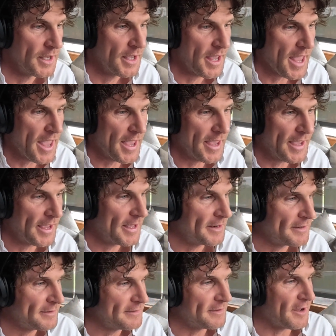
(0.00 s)

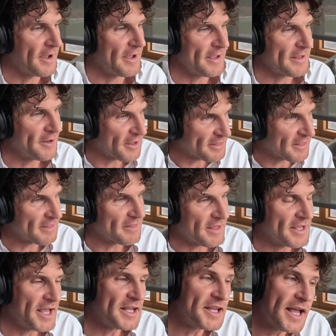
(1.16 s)
And I think
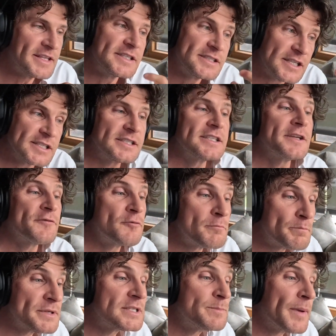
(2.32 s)
it's just a different
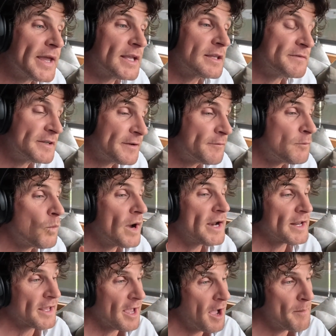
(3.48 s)
perspective, a different way to
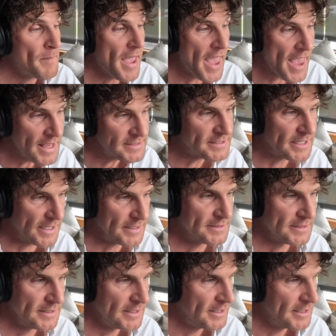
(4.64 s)
come at it,